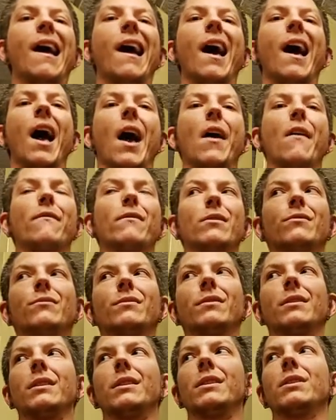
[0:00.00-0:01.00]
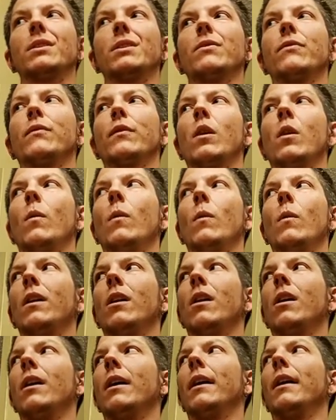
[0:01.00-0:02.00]
I've used this for going
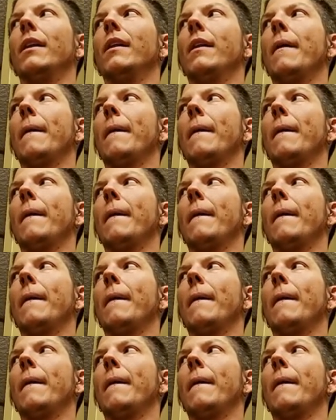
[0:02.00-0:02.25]
on,